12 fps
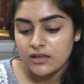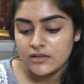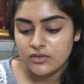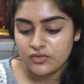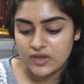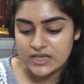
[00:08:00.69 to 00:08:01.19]

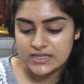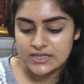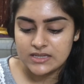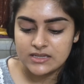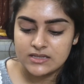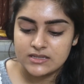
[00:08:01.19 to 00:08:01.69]
The
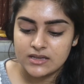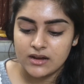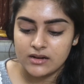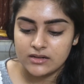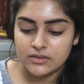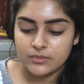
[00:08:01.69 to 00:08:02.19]
Faces
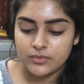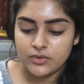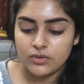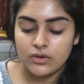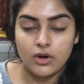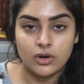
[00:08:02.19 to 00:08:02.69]
Ultim
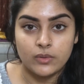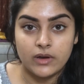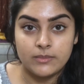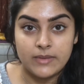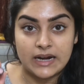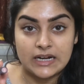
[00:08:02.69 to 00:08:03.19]
Pro
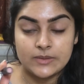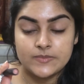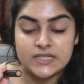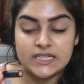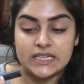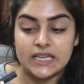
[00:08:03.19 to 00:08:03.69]
Longwear Matte
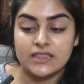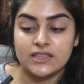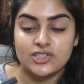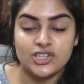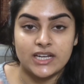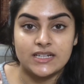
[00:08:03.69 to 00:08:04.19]
Lipstick in
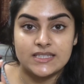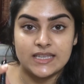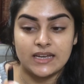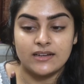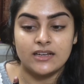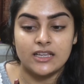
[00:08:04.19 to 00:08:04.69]
the shade
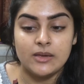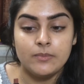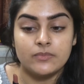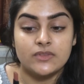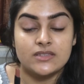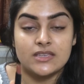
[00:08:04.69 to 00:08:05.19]
Skin Deep.
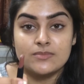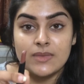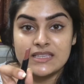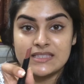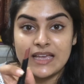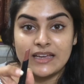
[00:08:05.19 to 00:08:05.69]
This is
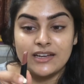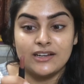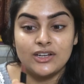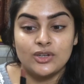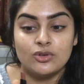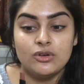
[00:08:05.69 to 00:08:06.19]
my
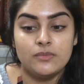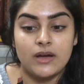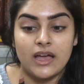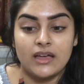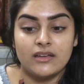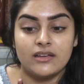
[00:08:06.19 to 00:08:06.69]
second tube.
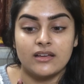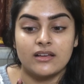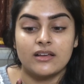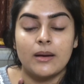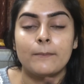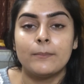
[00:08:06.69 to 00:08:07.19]
I
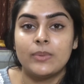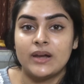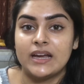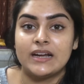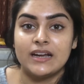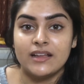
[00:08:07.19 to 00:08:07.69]

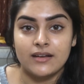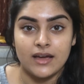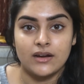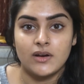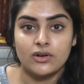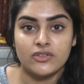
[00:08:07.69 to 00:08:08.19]
completely
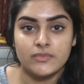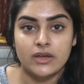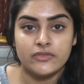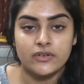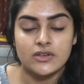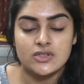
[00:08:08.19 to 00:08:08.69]
ran out of my
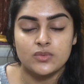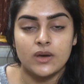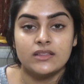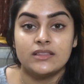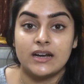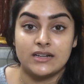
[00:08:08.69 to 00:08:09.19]
first
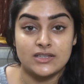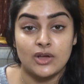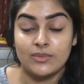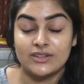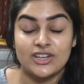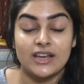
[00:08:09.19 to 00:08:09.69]
one. That is how
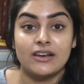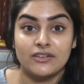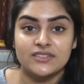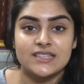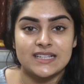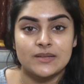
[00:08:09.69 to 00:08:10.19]
much I
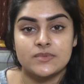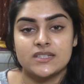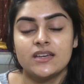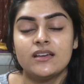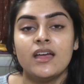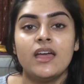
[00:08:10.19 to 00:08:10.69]
love this
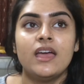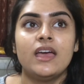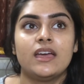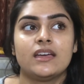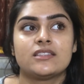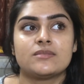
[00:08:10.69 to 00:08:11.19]
lipstick.
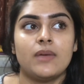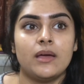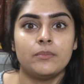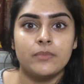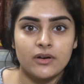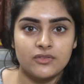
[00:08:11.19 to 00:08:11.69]
It's
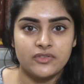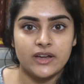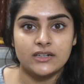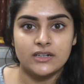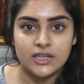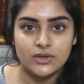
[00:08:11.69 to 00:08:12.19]
my
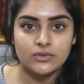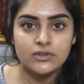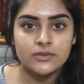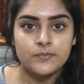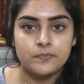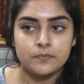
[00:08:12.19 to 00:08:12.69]
perfect nude.